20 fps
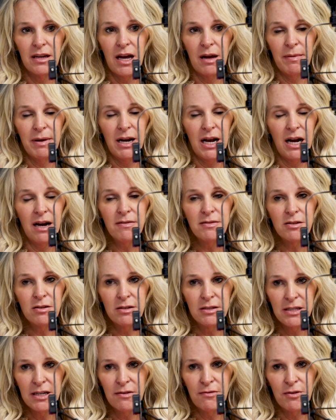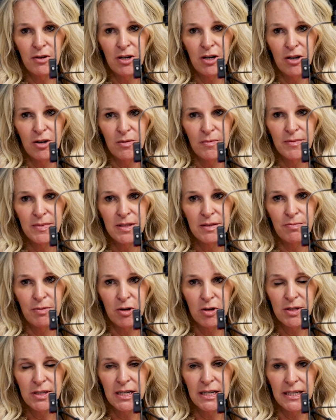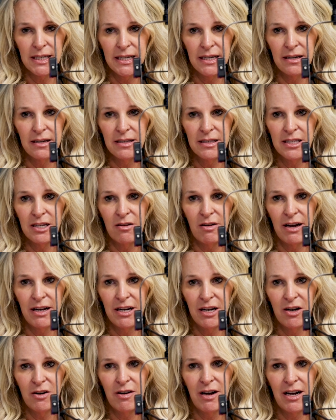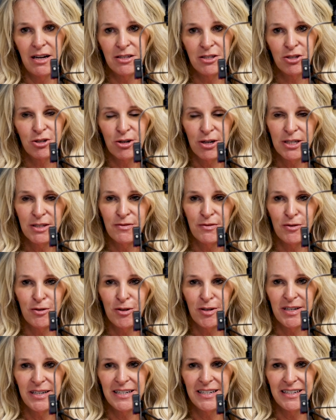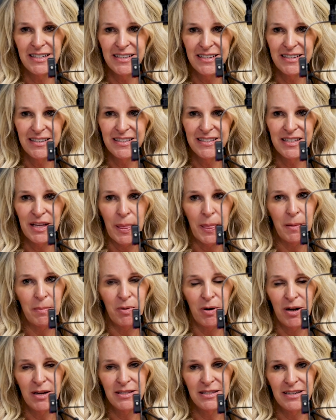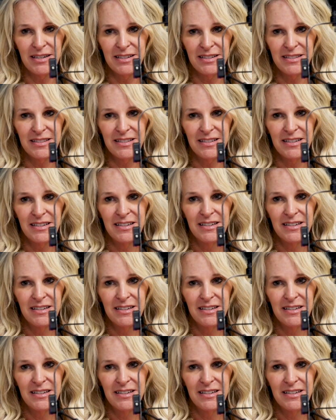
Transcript: I've sold several homes personally, and so I know how stressful it is in the process.